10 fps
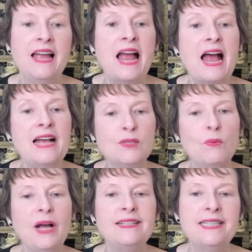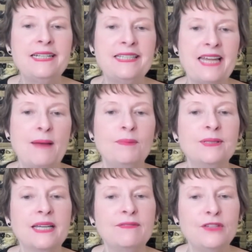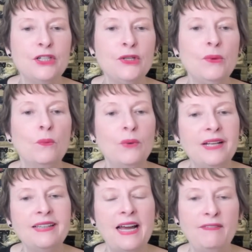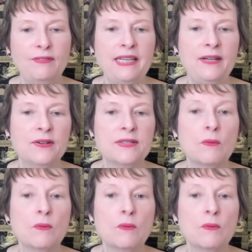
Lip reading: as well as examples of two real-life leaders